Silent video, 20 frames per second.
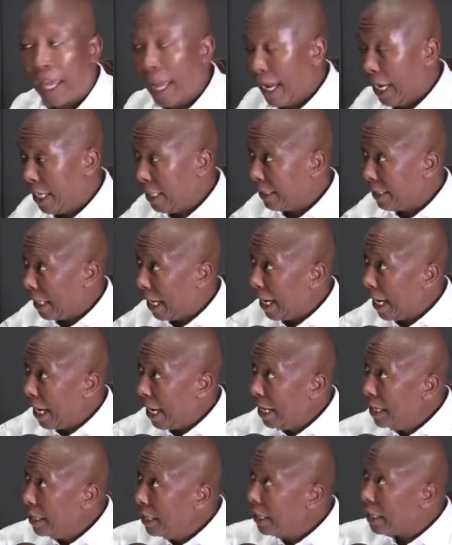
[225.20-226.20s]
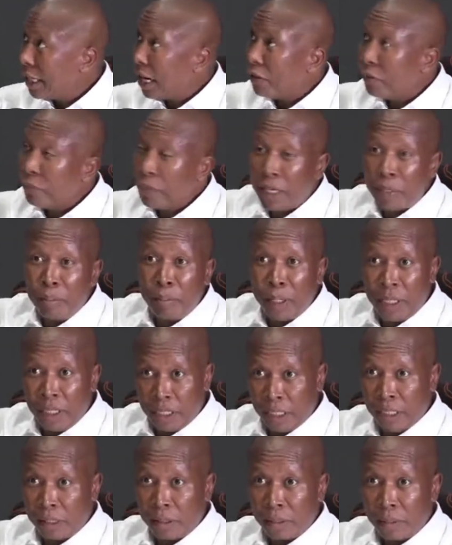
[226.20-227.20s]
Enter any government
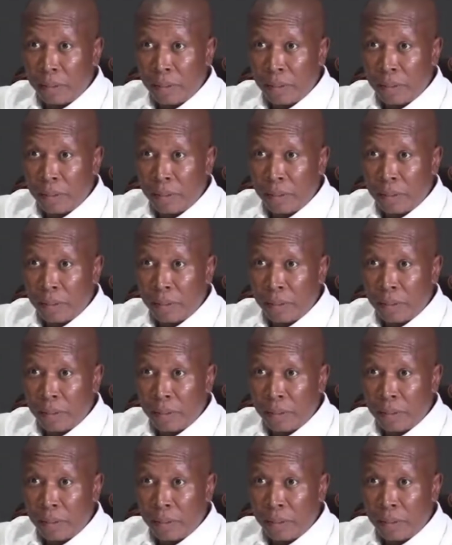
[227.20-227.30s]
building.